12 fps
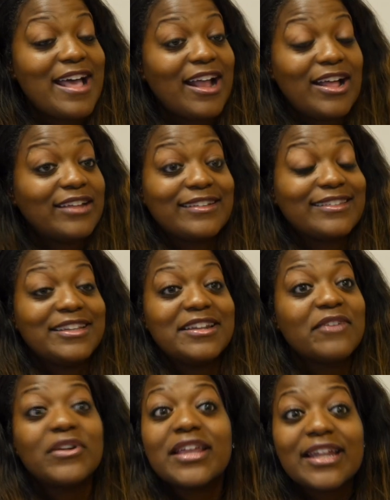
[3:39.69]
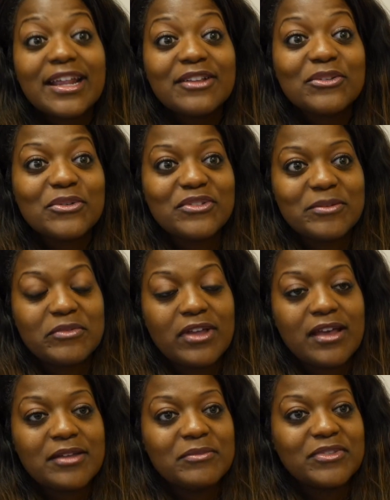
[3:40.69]
honestly never get answered
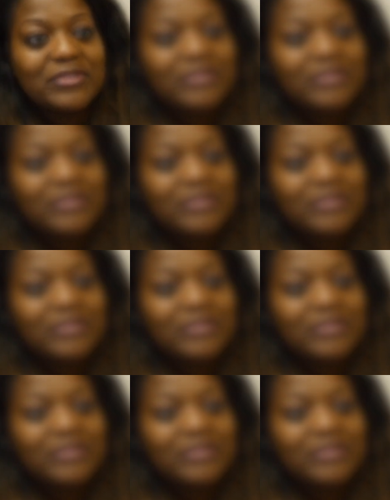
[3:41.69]
sometimes.